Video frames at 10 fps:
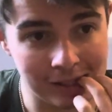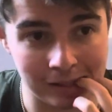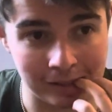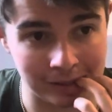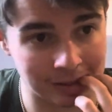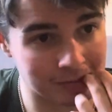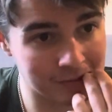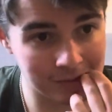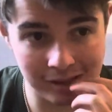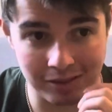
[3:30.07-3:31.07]
And
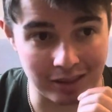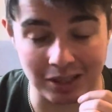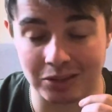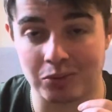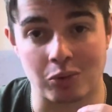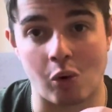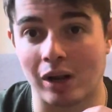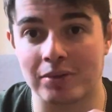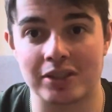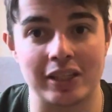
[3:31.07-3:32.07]
that's all
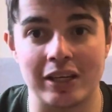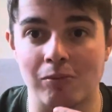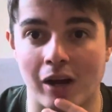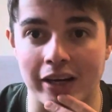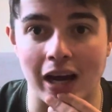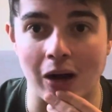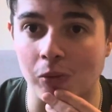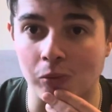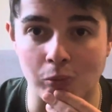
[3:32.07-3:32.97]
I'm seeing right now.